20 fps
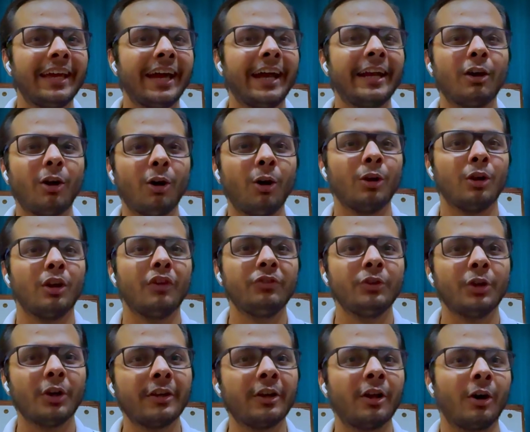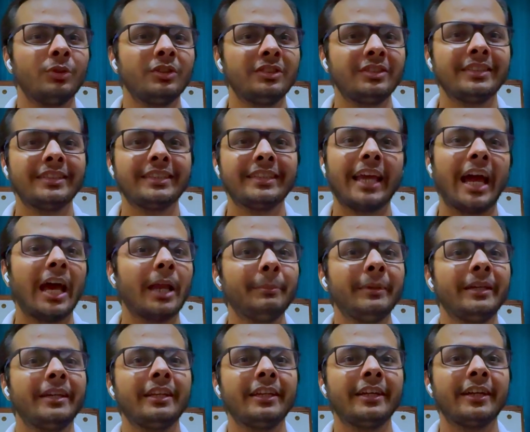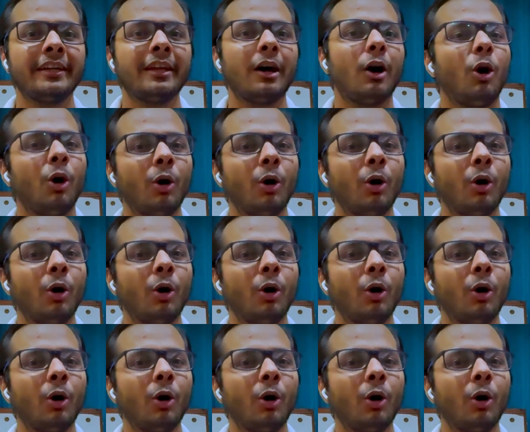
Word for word: and all of your doubts can be cleared